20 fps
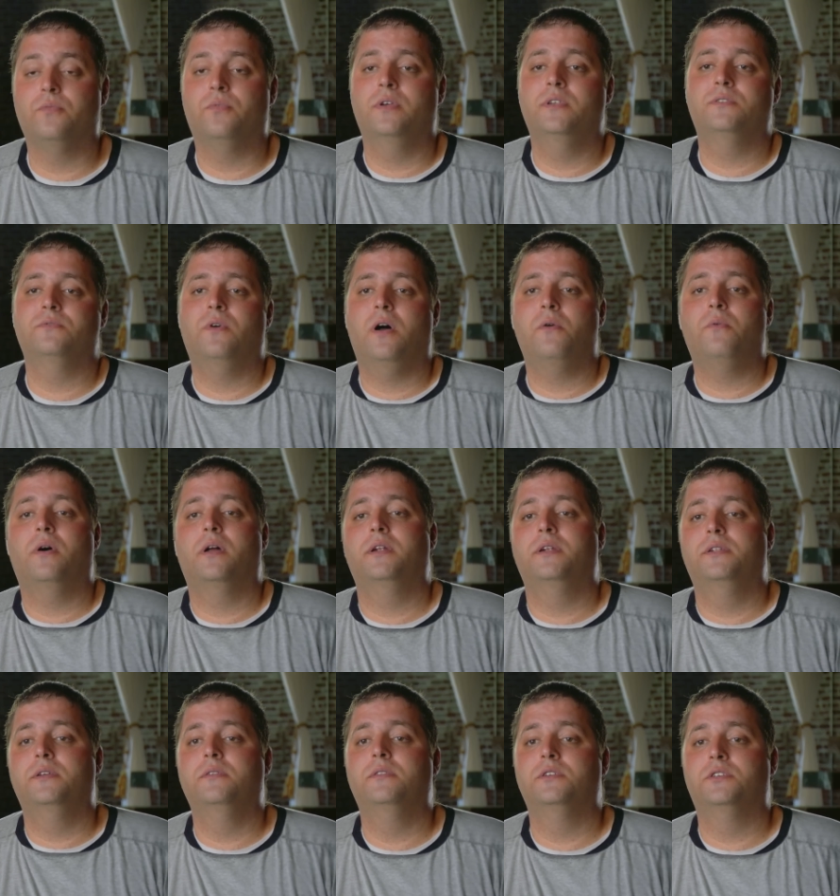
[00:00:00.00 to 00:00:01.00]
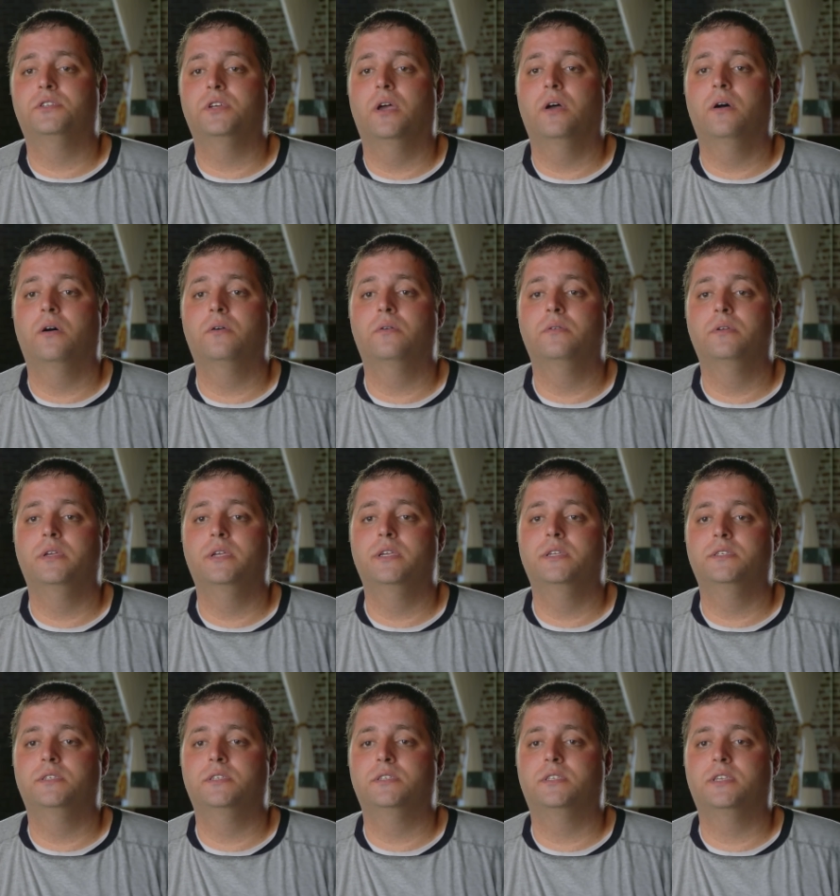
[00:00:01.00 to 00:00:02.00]
The reason why I want to do the show
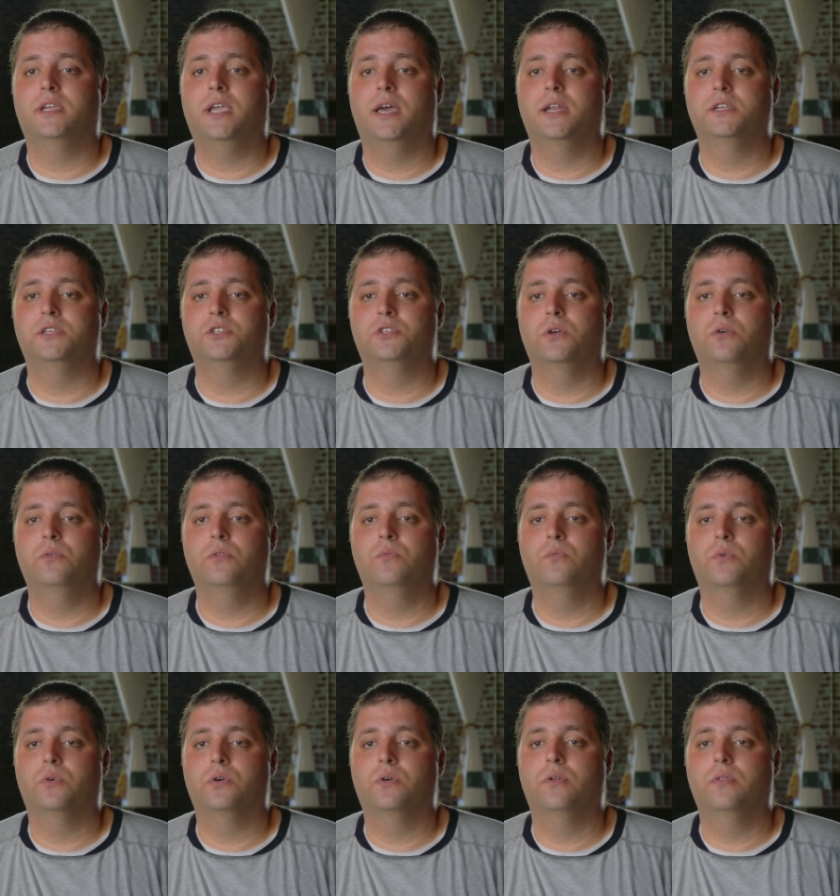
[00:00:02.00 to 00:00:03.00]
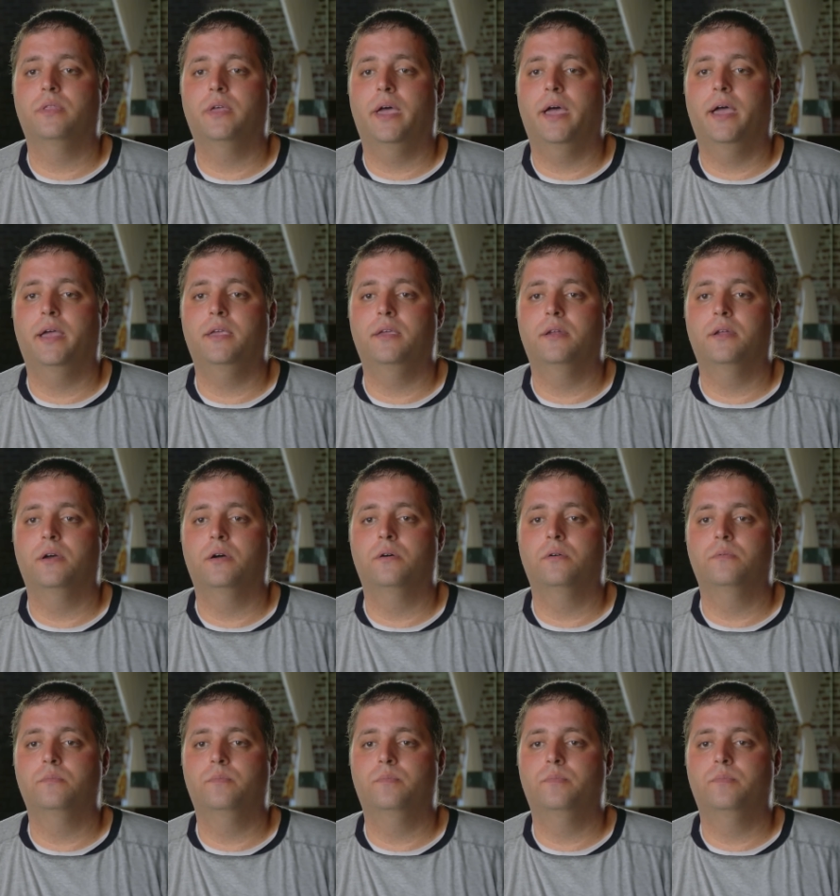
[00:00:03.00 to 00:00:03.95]
is just to kind of show the world that you know